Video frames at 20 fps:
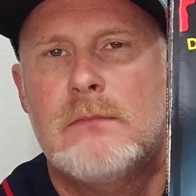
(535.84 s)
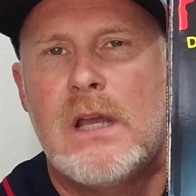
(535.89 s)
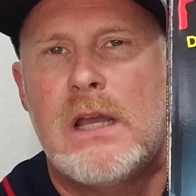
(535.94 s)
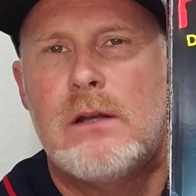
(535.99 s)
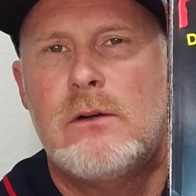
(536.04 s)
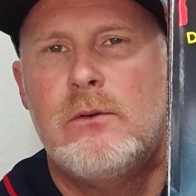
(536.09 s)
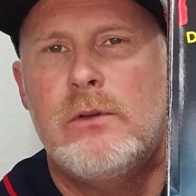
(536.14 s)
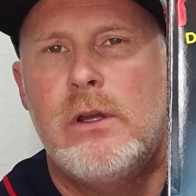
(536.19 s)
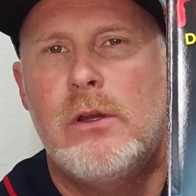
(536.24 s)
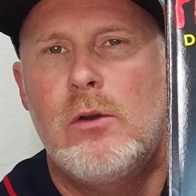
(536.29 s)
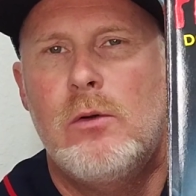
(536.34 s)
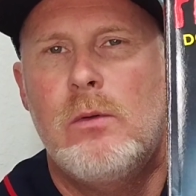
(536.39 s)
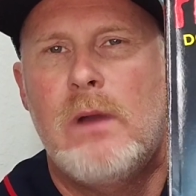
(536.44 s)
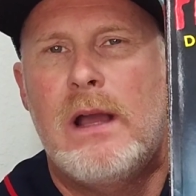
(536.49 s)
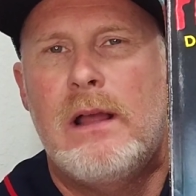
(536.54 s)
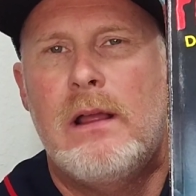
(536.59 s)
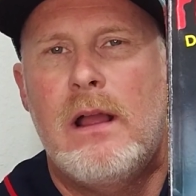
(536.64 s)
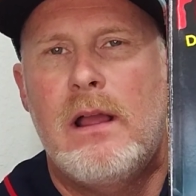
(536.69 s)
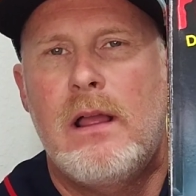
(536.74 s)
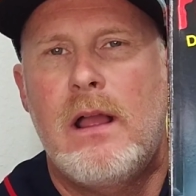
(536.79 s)
I don't know.
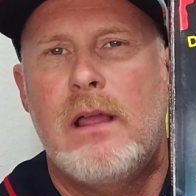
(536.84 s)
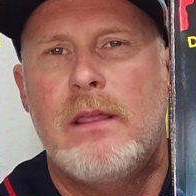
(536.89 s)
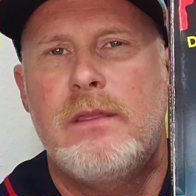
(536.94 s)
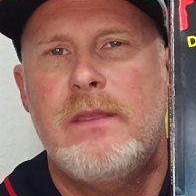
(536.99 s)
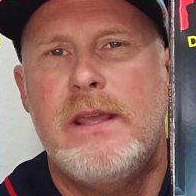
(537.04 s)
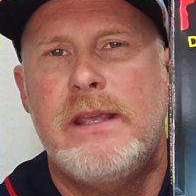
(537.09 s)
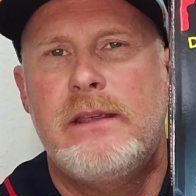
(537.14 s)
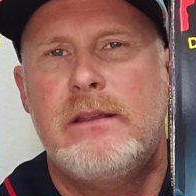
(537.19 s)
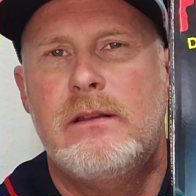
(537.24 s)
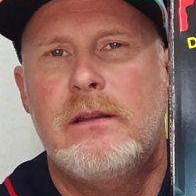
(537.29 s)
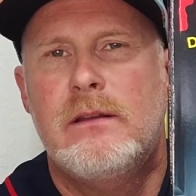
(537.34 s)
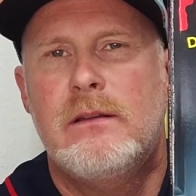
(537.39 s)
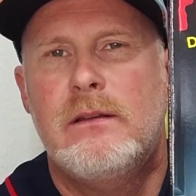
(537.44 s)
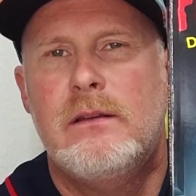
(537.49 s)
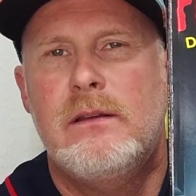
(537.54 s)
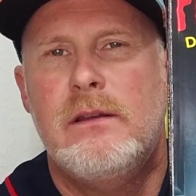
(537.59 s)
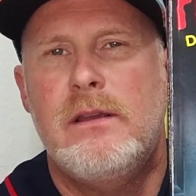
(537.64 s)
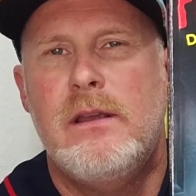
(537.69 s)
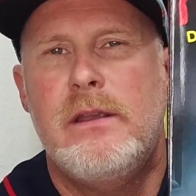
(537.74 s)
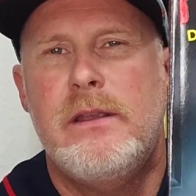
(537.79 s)
I think,
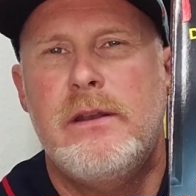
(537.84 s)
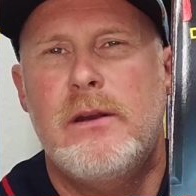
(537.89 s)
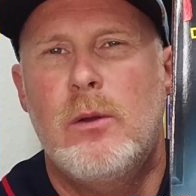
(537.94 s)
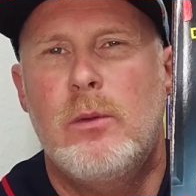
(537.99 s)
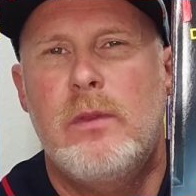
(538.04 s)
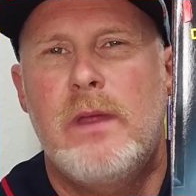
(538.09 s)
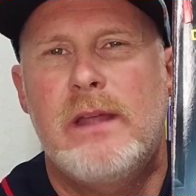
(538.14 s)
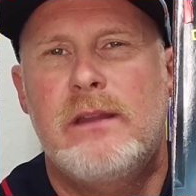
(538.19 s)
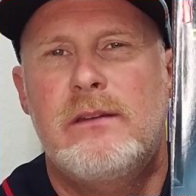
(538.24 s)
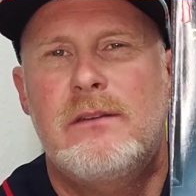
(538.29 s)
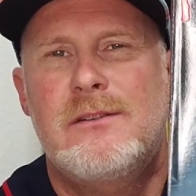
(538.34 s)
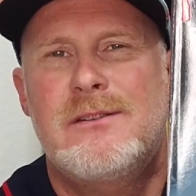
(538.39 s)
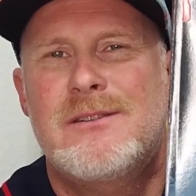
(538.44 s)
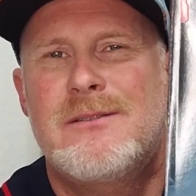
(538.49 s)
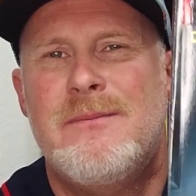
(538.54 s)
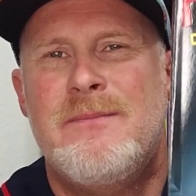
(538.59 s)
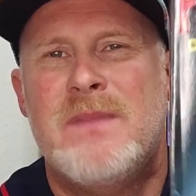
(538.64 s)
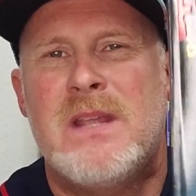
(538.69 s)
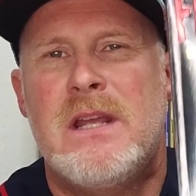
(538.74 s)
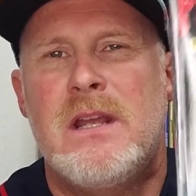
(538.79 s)

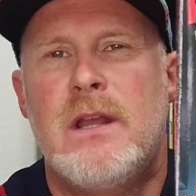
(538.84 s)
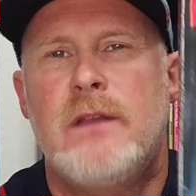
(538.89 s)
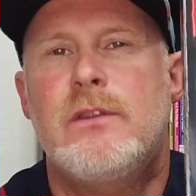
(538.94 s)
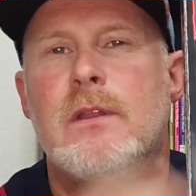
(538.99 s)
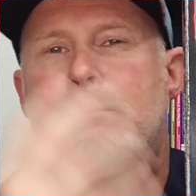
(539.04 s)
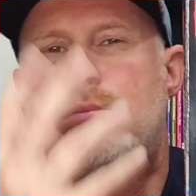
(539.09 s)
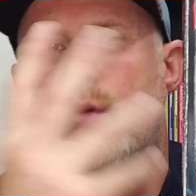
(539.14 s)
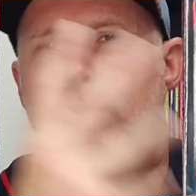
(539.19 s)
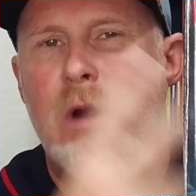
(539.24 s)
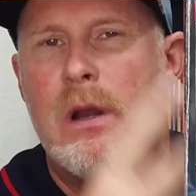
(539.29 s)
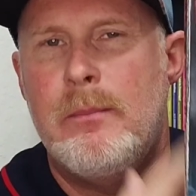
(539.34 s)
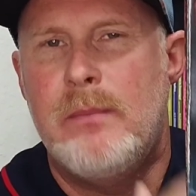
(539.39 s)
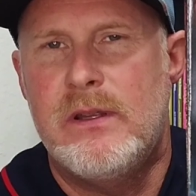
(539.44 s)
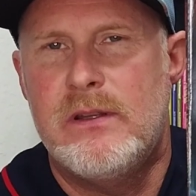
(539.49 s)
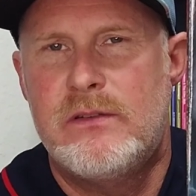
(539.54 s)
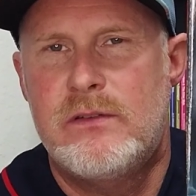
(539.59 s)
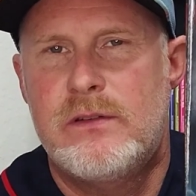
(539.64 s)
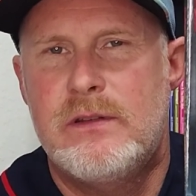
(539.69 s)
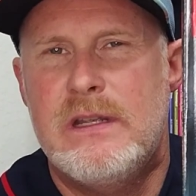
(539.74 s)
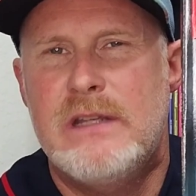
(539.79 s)
that's the
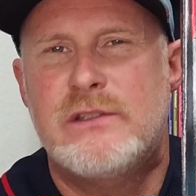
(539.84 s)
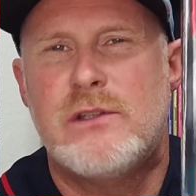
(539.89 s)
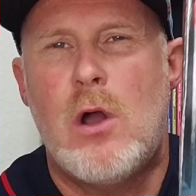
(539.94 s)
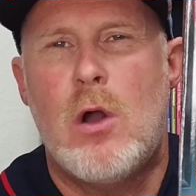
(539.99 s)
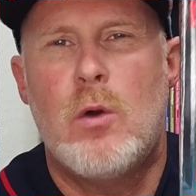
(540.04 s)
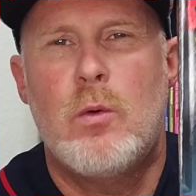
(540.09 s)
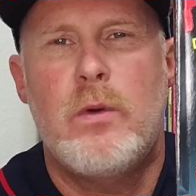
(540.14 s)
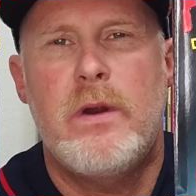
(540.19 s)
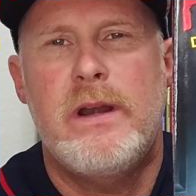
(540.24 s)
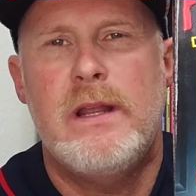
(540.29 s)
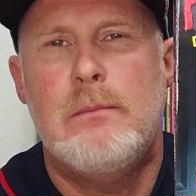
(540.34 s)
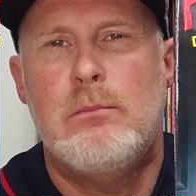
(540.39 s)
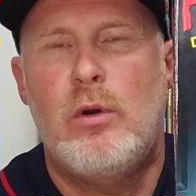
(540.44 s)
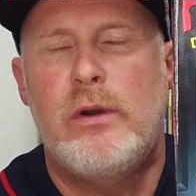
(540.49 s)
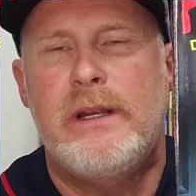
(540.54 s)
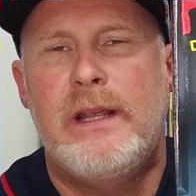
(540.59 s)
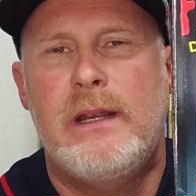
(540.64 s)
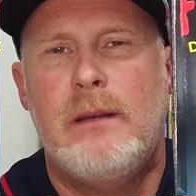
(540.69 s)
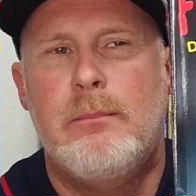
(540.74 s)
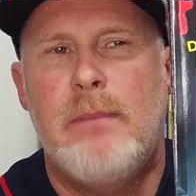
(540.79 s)
premise is already
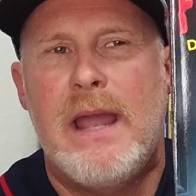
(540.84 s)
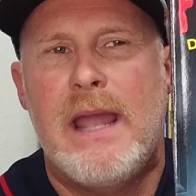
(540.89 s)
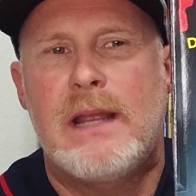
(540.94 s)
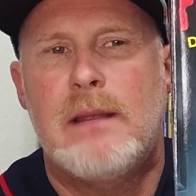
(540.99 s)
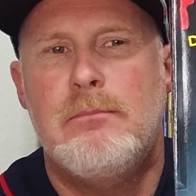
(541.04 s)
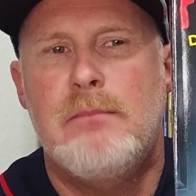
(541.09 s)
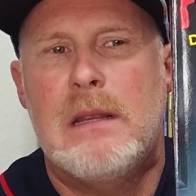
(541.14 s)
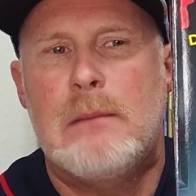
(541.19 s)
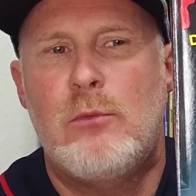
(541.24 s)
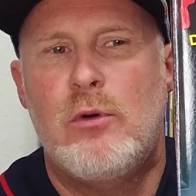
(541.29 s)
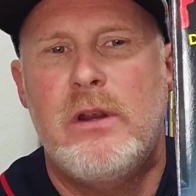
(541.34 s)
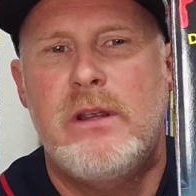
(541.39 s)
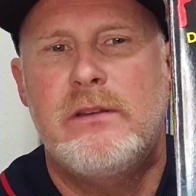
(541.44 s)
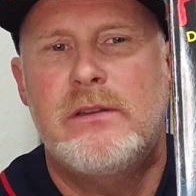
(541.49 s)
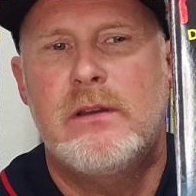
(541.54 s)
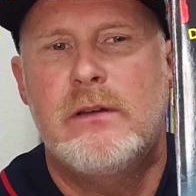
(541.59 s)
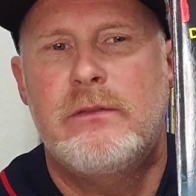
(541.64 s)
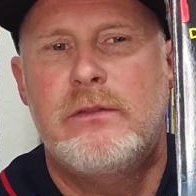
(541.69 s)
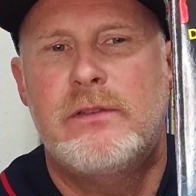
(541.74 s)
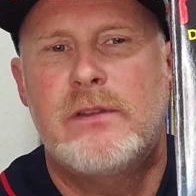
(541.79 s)
bringing back
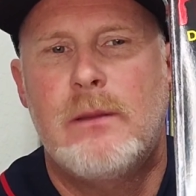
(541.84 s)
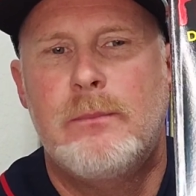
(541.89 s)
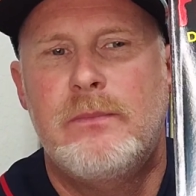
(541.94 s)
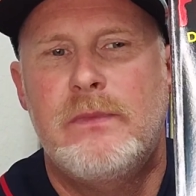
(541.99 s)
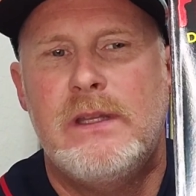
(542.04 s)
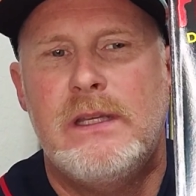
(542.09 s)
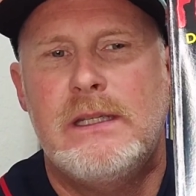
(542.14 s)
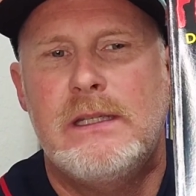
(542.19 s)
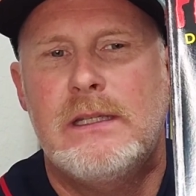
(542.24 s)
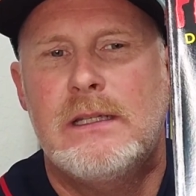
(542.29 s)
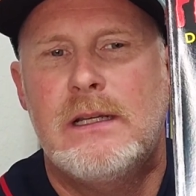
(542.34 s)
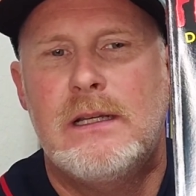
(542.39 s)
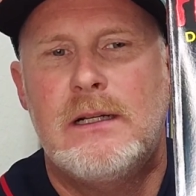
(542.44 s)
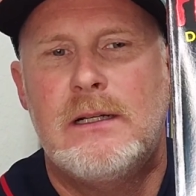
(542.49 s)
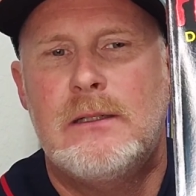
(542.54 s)
memories of something,